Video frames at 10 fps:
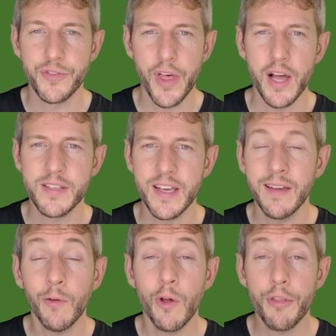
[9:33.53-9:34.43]
30.
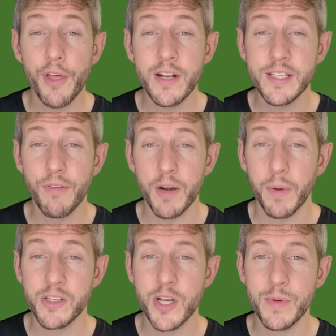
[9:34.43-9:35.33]
30 divided
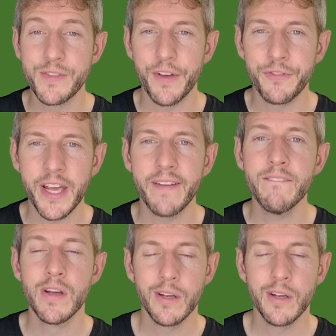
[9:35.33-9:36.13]
by 2 is 15.